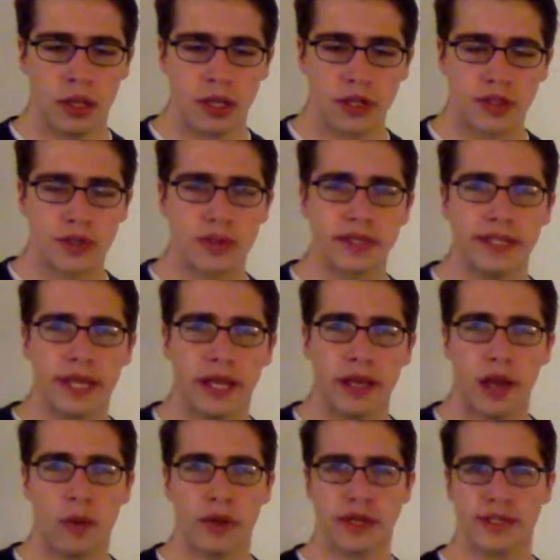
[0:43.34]
So today
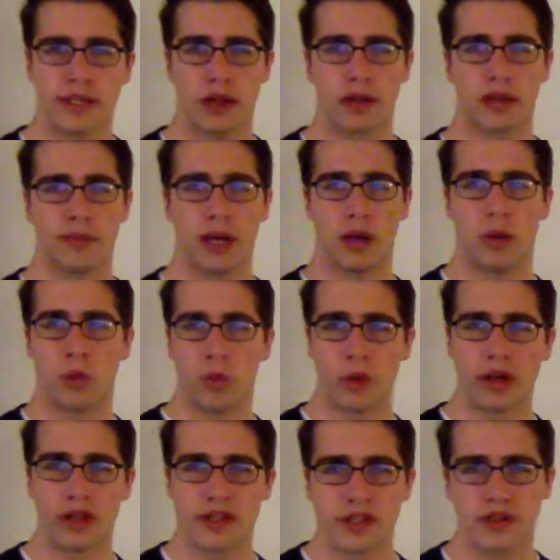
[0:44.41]
I want to talk about
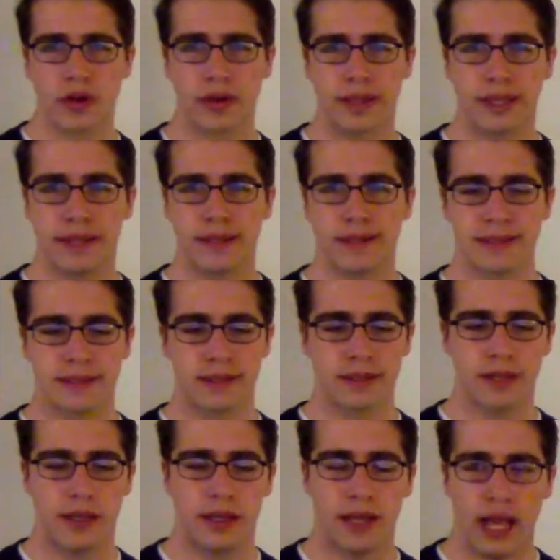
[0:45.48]
what a stroke
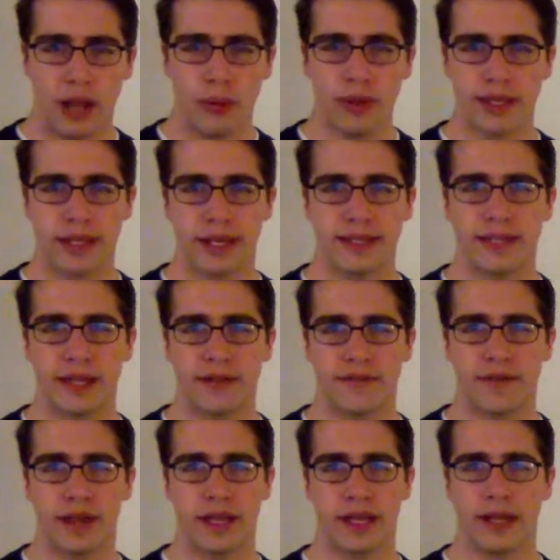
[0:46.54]
is, how we can
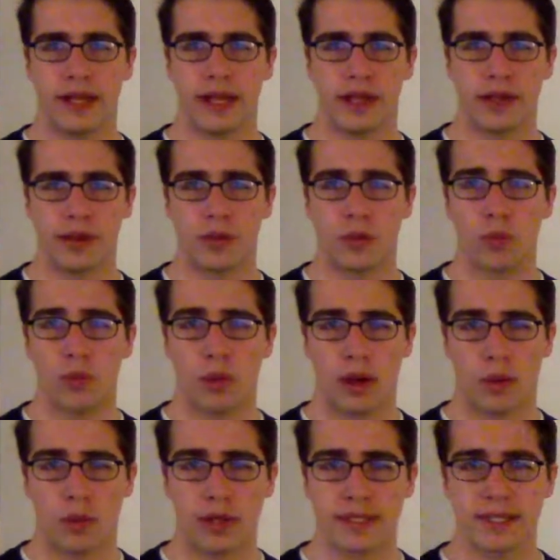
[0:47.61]
identify it, and
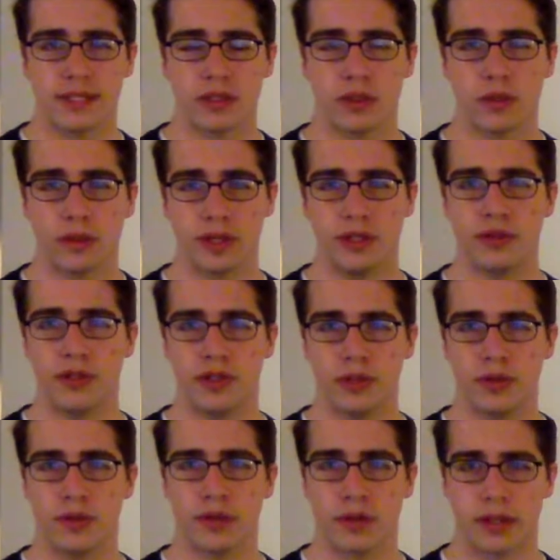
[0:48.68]
what to do when you
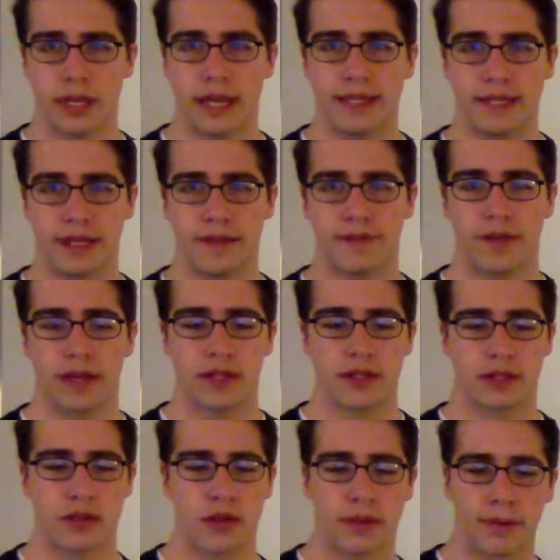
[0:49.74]
do identify a
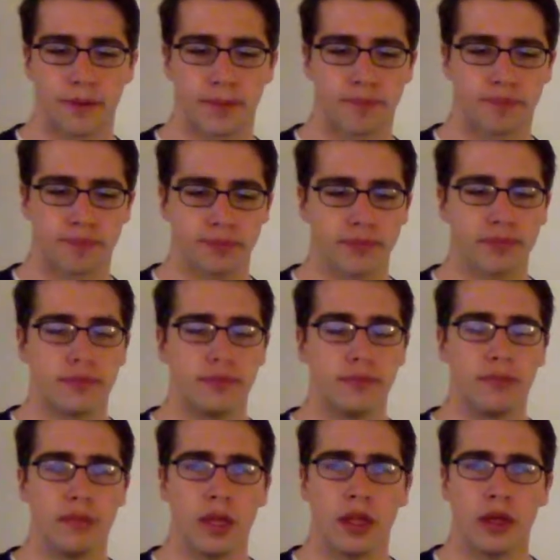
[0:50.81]
stroke.
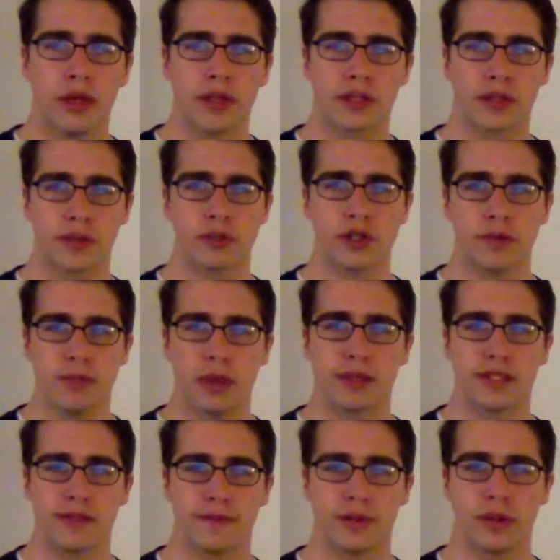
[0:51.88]
So I'm sure
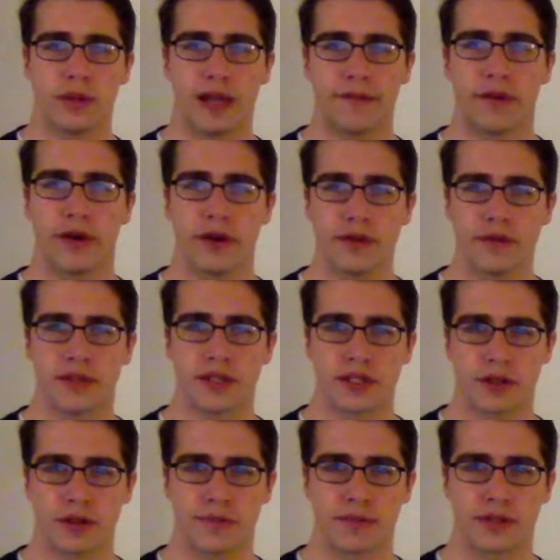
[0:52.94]
most of you have heard the
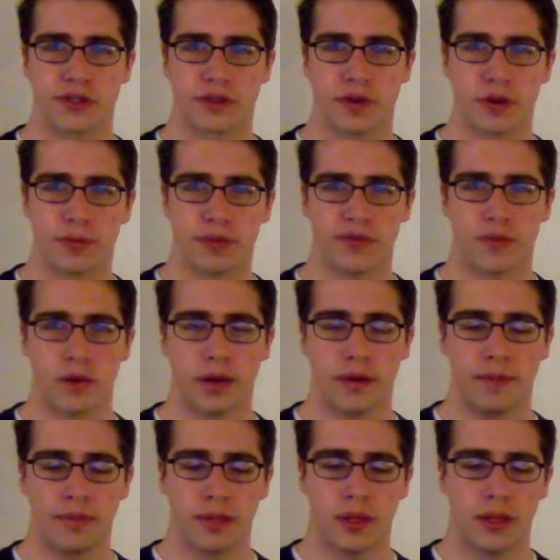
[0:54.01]
term stroke
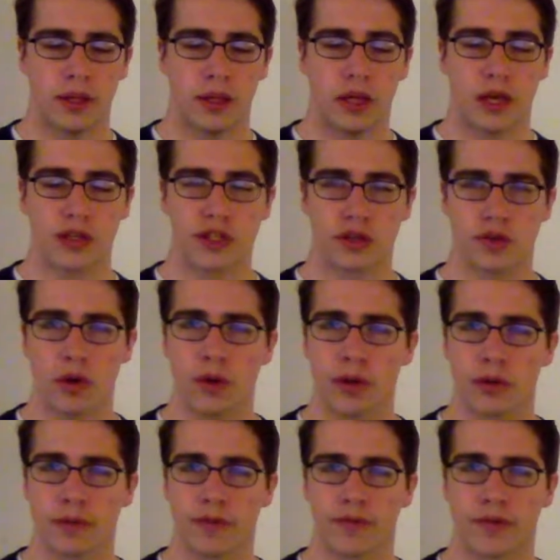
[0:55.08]
before. A
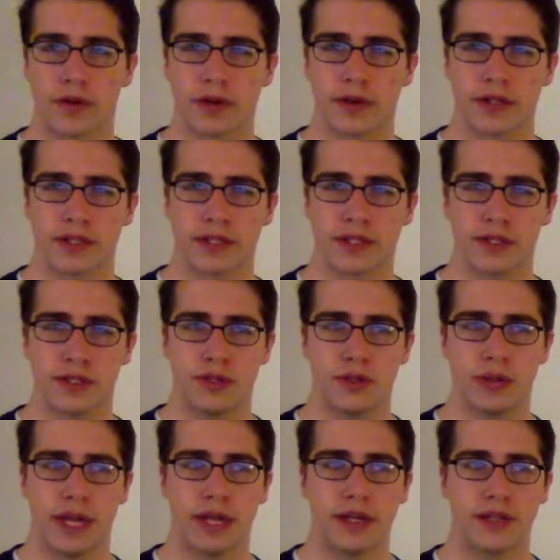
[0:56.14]
stroke refers
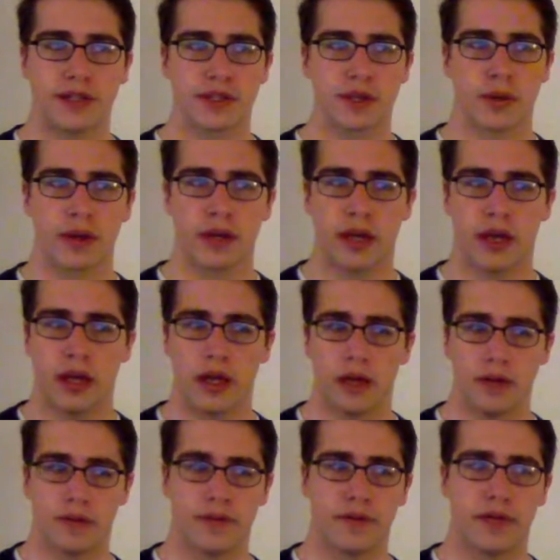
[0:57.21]
to any sort
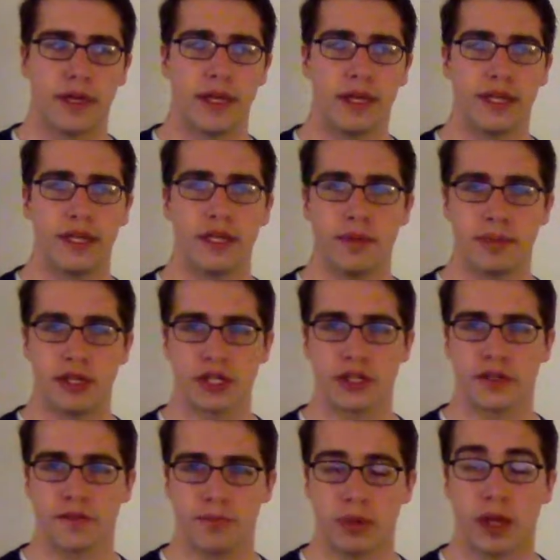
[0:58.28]
of
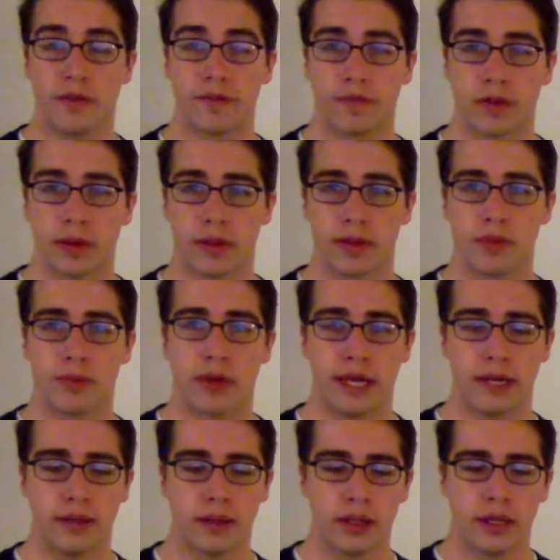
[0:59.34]
inhibition of blood flow to the
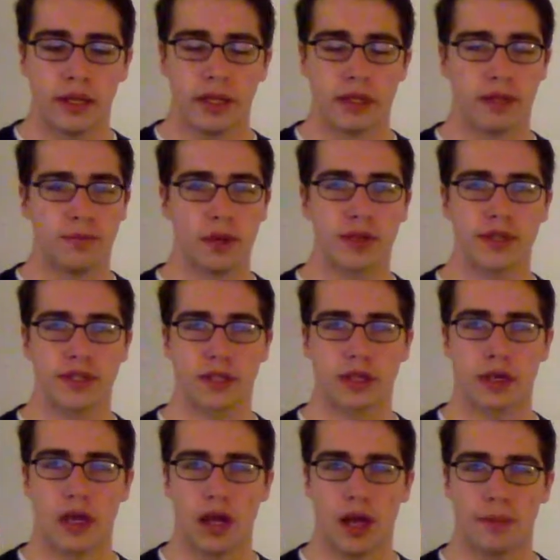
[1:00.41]
brain, the
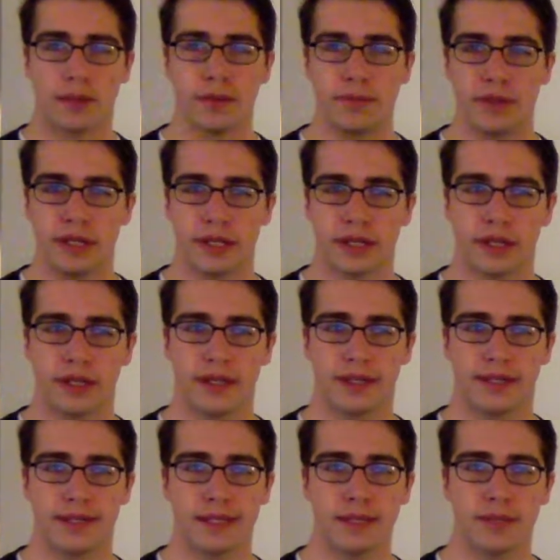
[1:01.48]
most common being an
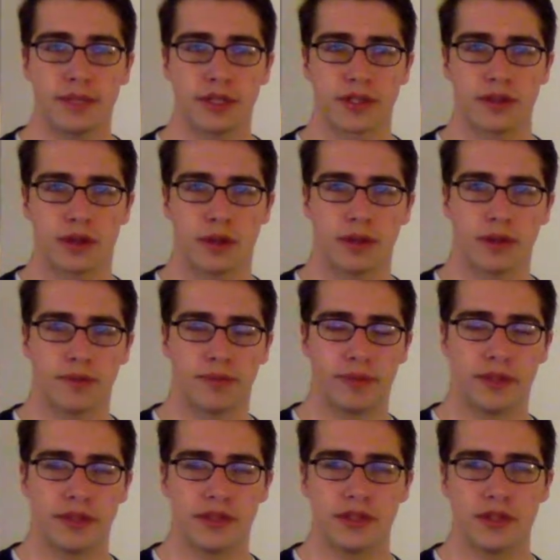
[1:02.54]
ischemic stroke,
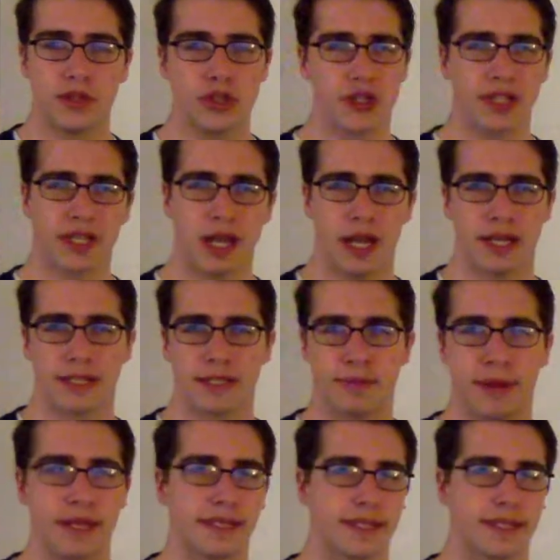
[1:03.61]
and this is usually caused by